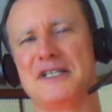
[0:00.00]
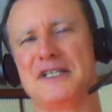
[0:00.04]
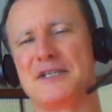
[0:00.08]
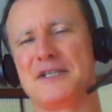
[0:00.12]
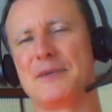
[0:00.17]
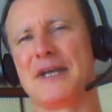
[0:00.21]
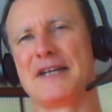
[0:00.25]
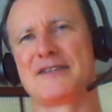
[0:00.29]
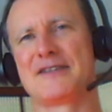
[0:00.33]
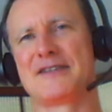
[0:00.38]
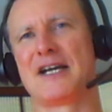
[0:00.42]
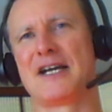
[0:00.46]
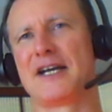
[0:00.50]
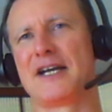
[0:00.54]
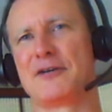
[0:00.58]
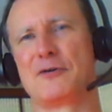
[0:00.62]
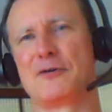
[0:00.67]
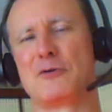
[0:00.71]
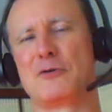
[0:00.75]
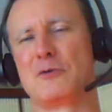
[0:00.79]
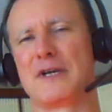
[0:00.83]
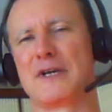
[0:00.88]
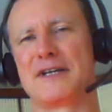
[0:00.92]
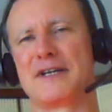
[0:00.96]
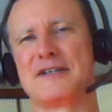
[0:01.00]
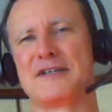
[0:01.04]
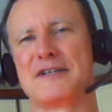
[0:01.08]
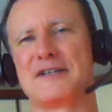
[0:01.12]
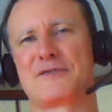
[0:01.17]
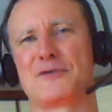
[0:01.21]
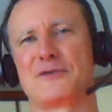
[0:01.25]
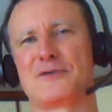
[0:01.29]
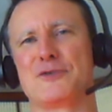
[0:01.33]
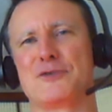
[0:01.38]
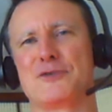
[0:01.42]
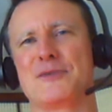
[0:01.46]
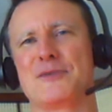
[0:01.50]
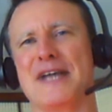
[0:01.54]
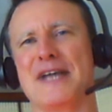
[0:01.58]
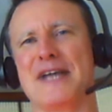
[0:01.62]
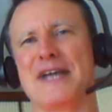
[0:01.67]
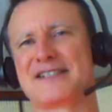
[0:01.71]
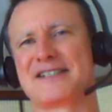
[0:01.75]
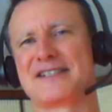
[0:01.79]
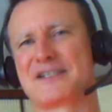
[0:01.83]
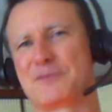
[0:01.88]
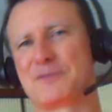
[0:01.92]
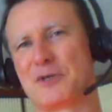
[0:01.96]
depends, I don't know what it is for
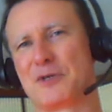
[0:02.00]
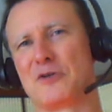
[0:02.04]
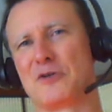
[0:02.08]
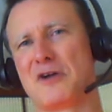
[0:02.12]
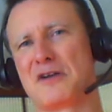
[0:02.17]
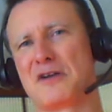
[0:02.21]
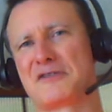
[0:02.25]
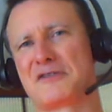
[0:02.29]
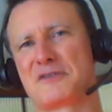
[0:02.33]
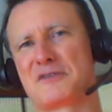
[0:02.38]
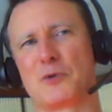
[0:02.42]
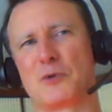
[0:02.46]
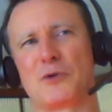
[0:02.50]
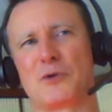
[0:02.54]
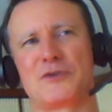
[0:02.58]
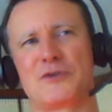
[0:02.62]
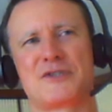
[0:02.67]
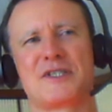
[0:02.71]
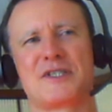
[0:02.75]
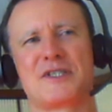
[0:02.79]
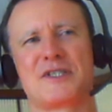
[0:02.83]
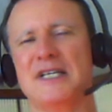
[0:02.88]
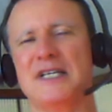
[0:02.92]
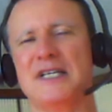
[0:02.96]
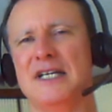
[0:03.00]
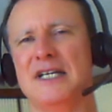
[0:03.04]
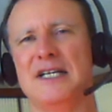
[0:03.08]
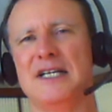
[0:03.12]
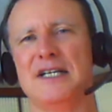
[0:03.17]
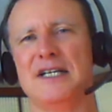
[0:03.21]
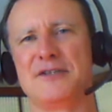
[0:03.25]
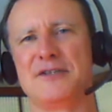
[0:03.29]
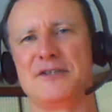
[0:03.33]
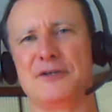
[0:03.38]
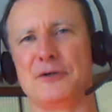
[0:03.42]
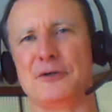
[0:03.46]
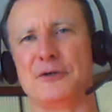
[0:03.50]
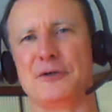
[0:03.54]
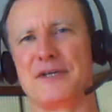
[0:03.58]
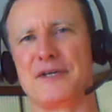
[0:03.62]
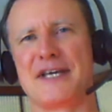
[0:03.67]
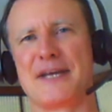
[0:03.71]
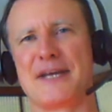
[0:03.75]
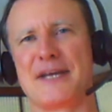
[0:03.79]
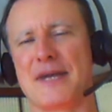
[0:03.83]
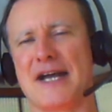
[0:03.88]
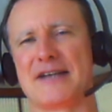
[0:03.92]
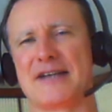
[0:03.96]
gymnastics, but a lot of sports,
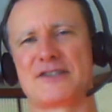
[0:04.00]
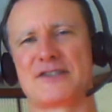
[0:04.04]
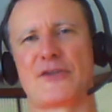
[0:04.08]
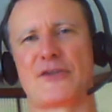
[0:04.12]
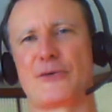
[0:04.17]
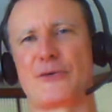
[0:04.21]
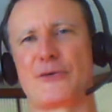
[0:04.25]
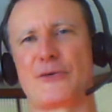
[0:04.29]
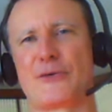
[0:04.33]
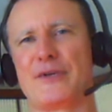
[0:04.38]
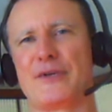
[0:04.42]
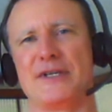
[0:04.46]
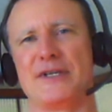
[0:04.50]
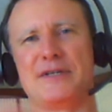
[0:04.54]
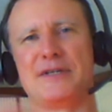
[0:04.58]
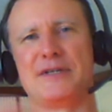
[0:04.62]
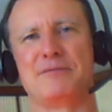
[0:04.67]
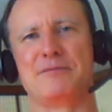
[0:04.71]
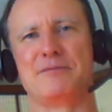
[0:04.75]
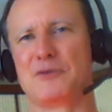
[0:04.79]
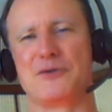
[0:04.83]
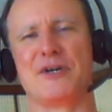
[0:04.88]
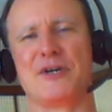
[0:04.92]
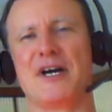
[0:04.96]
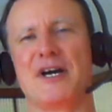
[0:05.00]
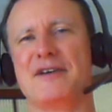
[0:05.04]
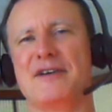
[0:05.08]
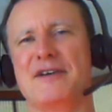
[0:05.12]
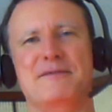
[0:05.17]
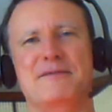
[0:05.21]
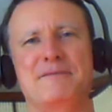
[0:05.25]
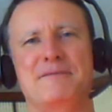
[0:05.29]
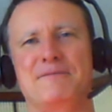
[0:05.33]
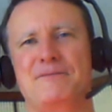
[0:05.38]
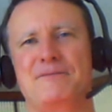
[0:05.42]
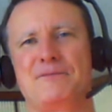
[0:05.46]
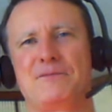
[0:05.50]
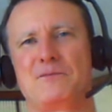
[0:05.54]
you get past 30, you're done,